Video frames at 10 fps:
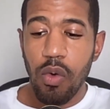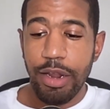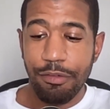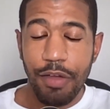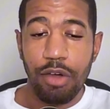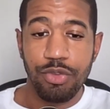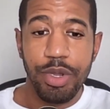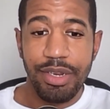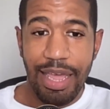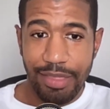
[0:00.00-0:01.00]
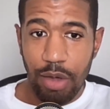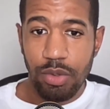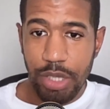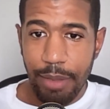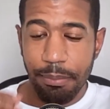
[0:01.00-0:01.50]
and if I was reading that, that would
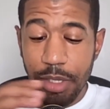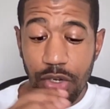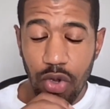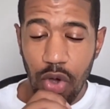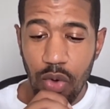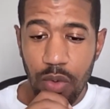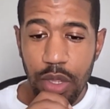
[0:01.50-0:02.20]
let me know